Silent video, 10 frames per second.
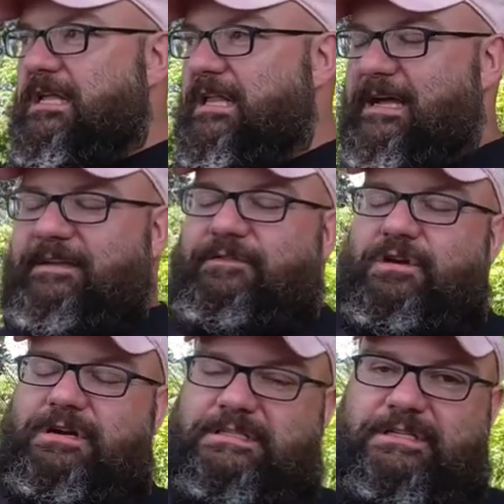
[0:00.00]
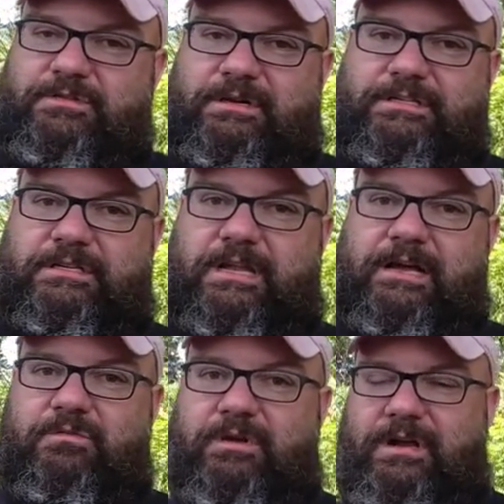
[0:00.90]
like if you're in a situation
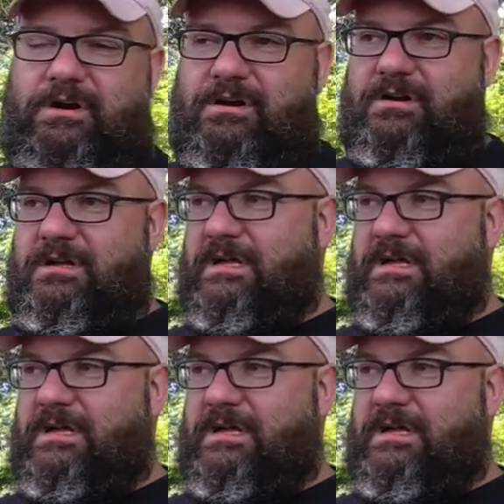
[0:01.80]
like we are.